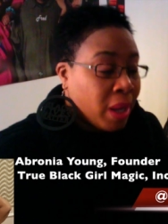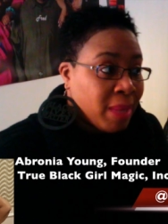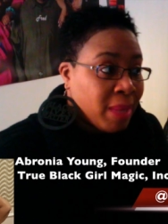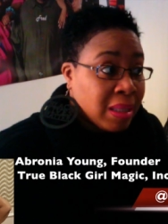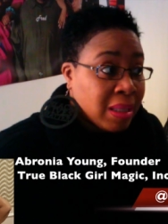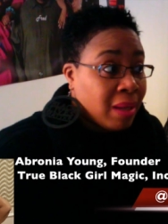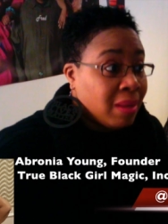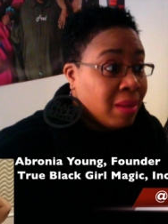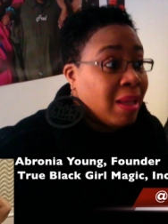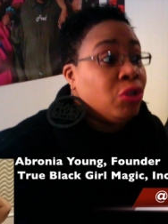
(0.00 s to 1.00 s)
And I'm not saying
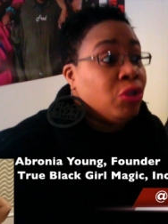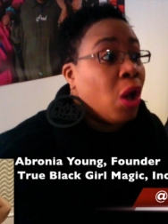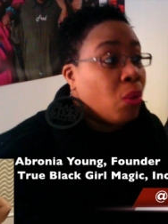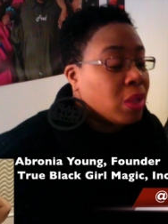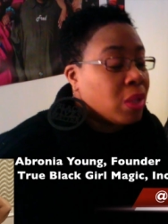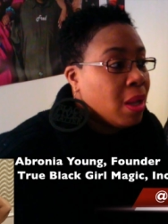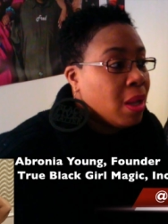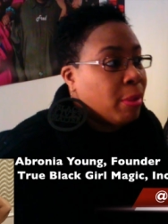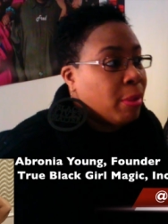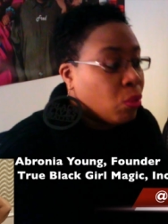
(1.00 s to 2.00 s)
that they don't,
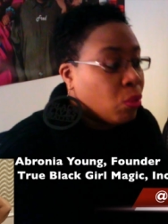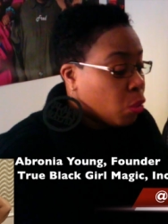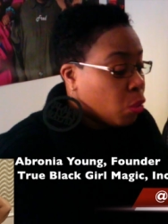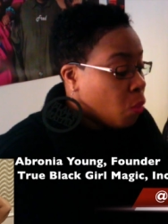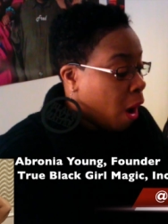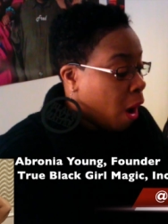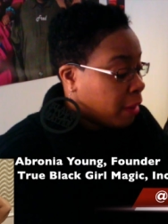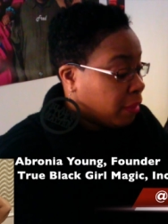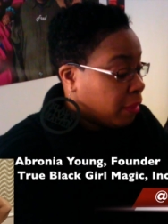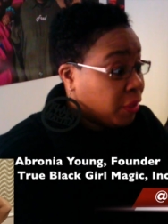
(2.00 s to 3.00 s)
but those who
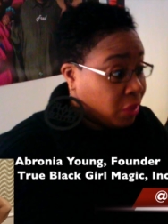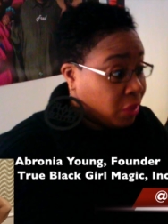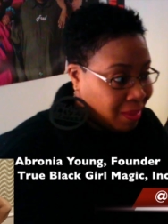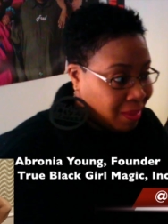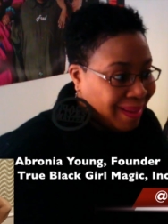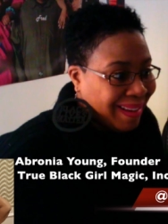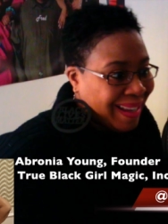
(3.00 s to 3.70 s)
are deficient